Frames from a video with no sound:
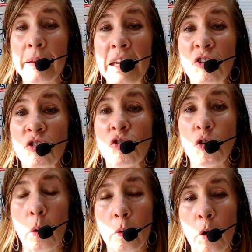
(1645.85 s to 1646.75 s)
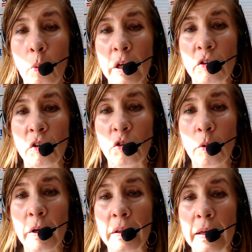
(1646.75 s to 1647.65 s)
They just don't know what to
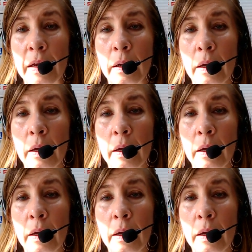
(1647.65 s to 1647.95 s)
do with it.